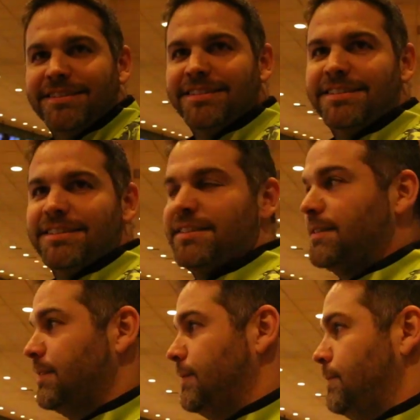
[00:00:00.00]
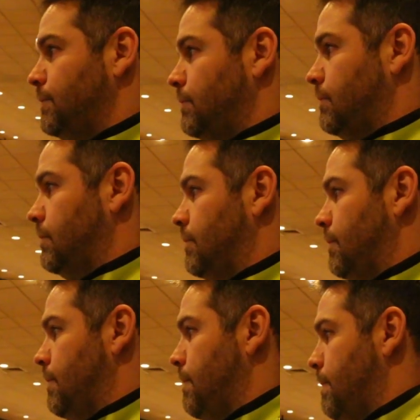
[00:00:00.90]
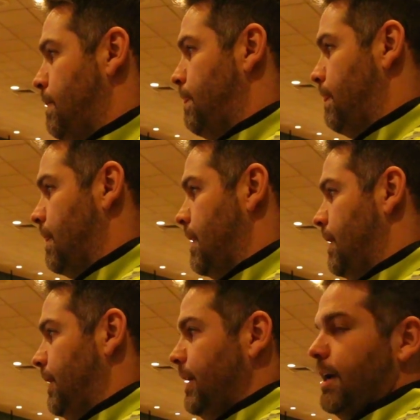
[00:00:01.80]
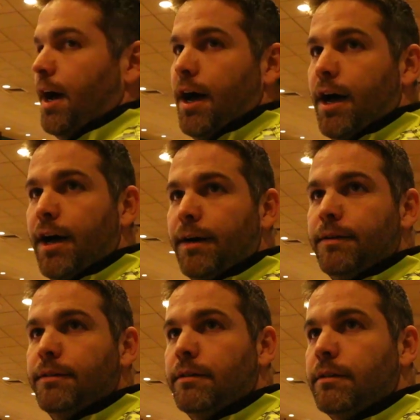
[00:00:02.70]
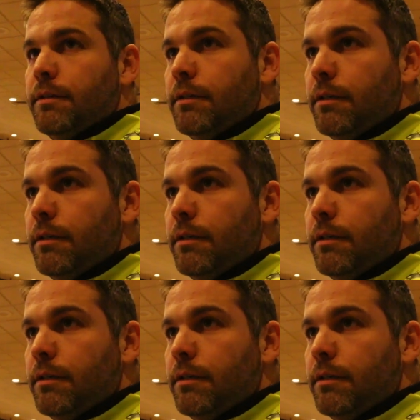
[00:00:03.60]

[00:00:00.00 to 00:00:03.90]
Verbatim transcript: What would you attribute to being amped up to? Birthday uh, or camera?